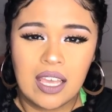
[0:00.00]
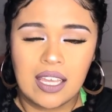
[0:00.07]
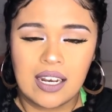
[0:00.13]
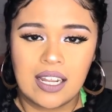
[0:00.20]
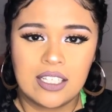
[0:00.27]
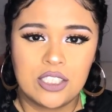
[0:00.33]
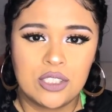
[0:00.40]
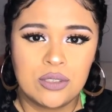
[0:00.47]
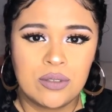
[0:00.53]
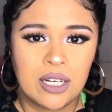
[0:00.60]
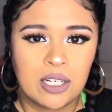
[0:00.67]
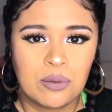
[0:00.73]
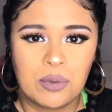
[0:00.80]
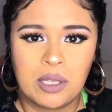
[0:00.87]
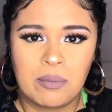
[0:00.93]
and I do
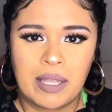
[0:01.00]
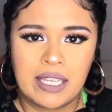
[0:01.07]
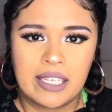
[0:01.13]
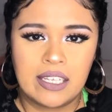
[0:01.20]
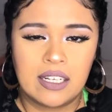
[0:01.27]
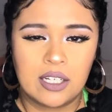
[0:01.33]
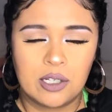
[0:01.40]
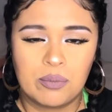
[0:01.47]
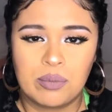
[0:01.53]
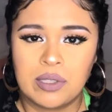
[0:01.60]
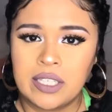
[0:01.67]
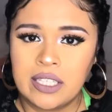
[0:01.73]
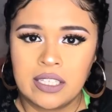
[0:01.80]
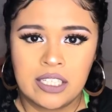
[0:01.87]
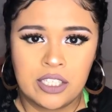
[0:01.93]
recommend making a
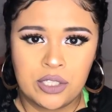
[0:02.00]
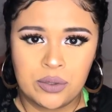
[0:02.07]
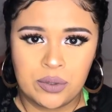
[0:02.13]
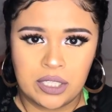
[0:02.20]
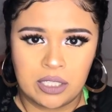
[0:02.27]
completely new